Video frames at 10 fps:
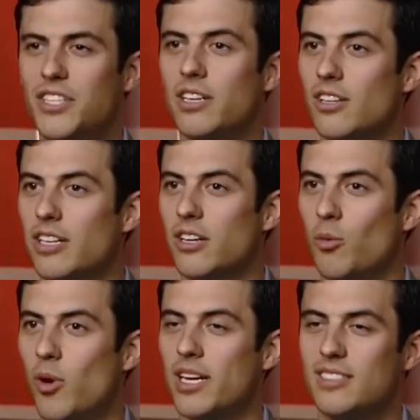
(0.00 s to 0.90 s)
It's
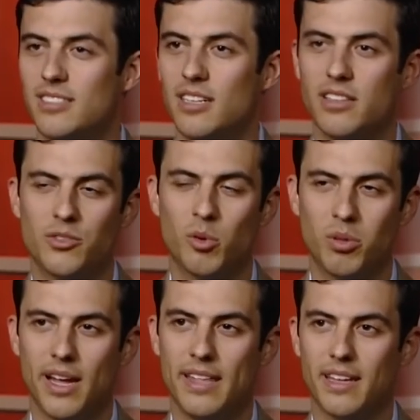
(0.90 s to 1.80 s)
unclear what extent this will
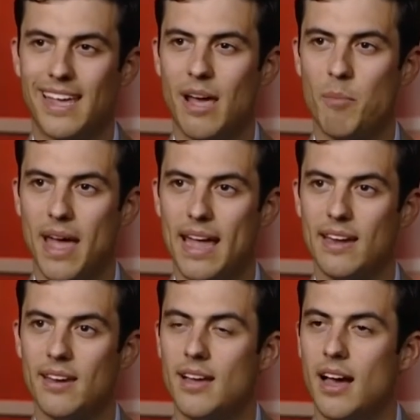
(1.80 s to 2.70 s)
play in the
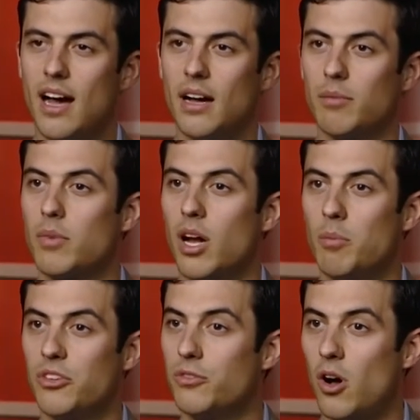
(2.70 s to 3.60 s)
campaign uh,
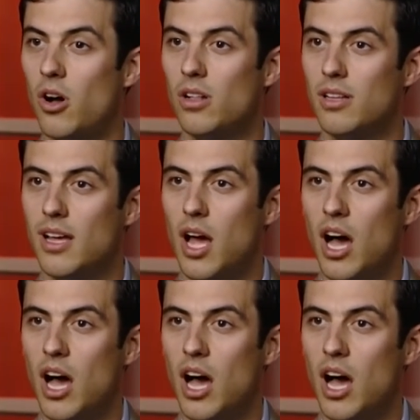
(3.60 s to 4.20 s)
come this fall,